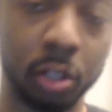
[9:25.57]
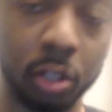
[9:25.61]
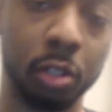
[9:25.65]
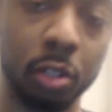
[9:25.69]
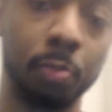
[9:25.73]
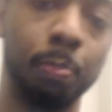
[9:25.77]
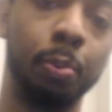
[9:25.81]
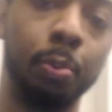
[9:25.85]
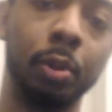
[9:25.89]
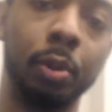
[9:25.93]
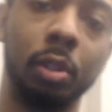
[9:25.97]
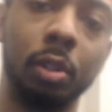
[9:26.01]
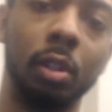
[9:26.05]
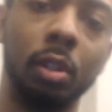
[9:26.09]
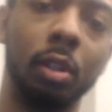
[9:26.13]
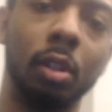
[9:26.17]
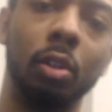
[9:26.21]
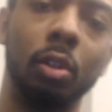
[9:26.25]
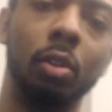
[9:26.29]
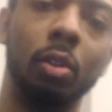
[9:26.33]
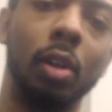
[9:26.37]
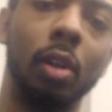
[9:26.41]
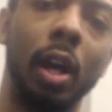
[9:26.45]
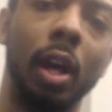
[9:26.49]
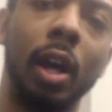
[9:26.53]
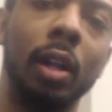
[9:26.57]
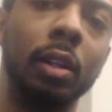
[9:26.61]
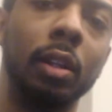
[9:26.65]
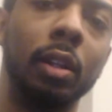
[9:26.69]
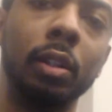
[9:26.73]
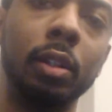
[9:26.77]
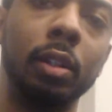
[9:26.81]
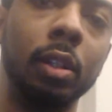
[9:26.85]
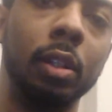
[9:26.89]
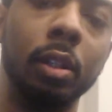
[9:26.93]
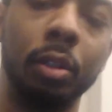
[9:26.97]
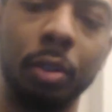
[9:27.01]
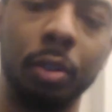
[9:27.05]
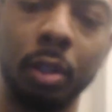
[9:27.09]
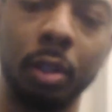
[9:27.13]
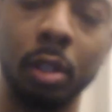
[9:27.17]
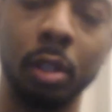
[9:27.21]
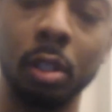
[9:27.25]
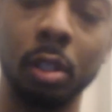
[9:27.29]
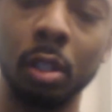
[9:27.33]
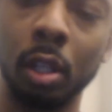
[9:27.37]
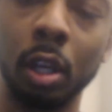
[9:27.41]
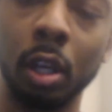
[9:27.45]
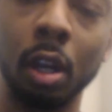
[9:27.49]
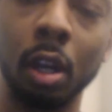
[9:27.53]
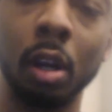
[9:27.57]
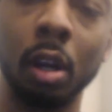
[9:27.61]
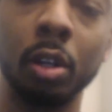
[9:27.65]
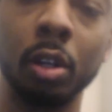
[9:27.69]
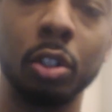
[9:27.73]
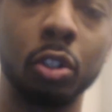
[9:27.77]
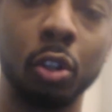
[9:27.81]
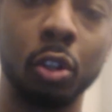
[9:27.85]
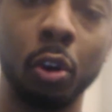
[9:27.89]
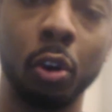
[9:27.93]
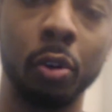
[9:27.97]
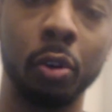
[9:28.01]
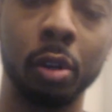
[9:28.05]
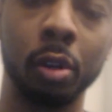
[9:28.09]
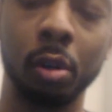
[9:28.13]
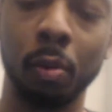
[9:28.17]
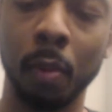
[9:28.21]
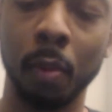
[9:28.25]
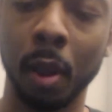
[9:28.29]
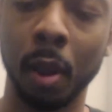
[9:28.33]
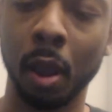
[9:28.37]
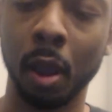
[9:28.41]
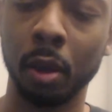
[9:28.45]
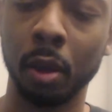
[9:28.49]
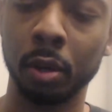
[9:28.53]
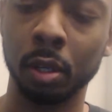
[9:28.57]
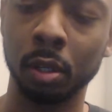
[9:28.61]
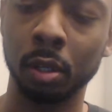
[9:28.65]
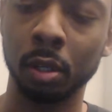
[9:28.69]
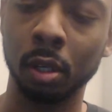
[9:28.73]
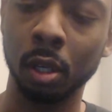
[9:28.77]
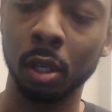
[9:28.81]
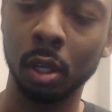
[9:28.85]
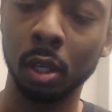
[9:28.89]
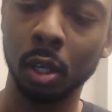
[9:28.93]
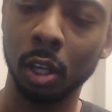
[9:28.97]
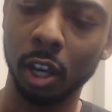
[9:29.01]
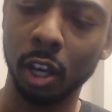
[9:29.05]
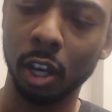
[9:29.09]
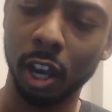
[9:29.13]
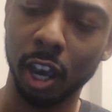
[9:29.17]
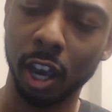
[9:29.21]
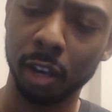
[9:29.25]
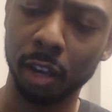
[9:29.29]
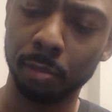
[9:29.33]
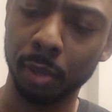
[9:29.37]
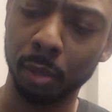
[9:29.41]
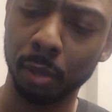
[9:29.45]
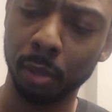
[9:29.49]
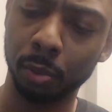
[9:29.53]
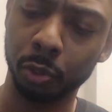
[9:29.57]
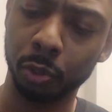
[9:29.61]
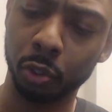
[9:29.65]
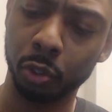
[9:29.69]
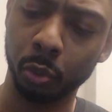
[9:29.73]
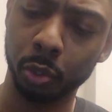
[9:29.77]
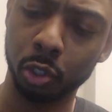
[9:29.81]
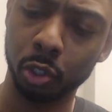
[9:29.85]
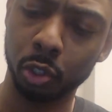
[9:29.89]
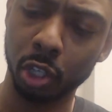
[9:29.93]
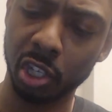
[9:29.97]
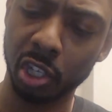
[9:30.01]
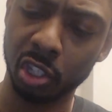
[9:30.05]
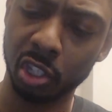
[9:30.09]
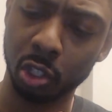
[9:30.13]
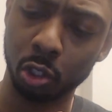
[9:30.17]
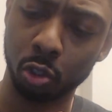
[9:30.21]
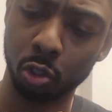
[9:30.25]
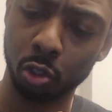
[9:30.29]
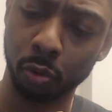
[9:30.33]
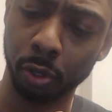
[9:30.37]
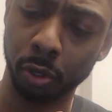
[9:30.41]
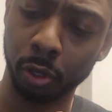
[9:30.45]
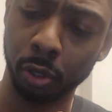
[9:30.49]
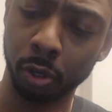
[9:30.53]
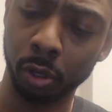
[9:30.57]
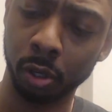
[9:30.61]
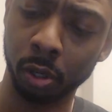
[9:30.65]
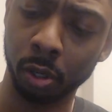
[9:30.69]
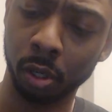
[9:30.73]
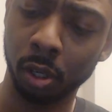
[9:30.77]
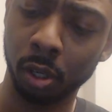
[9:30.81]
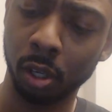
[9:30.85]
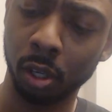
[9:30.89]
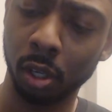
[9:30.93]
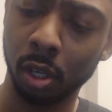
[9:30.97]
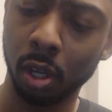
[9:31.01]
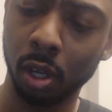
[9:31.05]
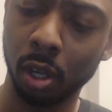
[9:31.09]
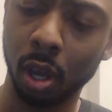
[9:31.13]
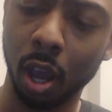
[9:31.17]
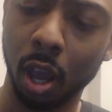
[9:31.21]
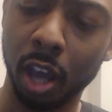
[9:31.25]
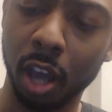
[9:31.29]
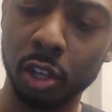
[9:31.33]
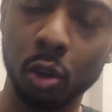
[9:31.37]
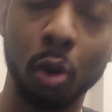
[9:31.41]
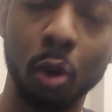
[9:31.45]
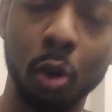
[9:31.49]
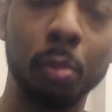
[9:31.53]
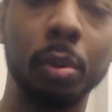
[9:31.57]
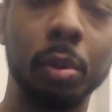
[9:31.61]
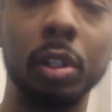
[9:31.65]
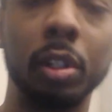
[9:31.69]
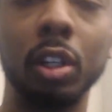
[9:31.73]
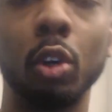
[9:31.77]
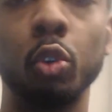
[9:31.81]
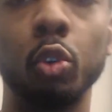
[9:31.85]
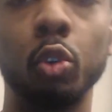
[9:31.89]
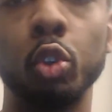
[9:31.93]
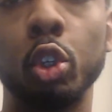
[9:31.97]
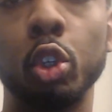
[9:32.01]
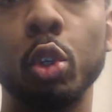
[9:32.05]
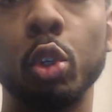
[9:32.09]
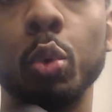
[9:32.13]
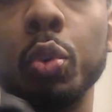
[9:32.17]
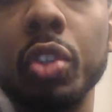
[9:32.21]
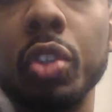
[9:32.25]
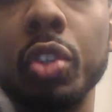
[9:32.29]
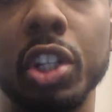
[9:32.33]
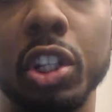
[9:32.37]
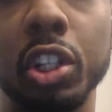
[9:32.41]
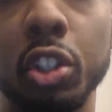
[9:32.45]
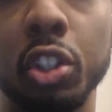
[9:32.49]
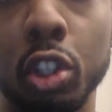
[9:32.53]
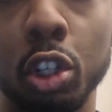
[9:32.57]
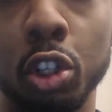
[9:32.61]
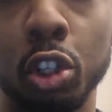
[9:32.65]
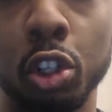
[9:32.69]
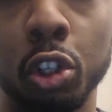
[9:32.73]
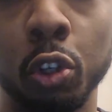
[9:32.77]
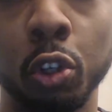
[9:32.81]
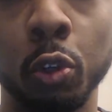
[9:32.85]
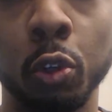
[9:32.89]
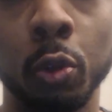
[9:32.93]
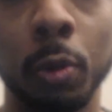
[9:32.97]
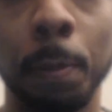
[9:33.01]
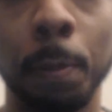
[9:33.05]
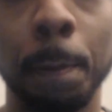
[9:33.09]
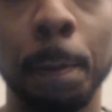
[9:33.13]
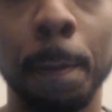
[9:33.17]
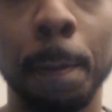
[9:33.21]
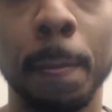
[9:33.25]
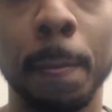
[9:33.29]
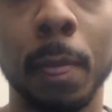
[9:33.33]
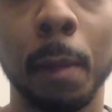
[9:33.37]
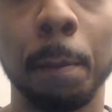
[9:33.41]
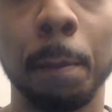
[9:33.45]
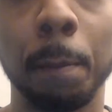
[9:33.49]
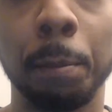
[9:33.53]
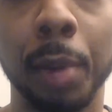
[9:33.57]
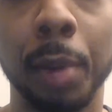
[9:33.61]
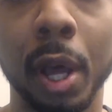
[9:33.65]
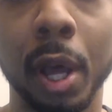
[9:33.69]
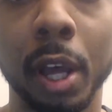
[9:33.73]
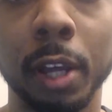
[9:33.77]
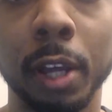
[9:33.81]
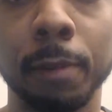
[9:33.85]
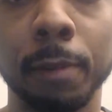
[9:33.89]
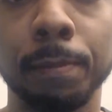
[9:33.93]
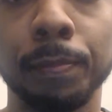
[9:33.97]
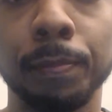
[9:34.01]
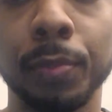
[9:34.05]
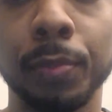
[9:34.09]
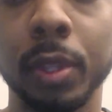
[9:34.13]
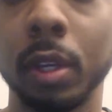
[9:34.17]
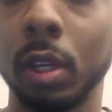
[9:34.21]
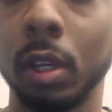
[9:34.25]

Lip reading: of just put the little Allen key thing in there and turn it around, and I'd be able to adjust the trigger. I normally don't use these to shoot, but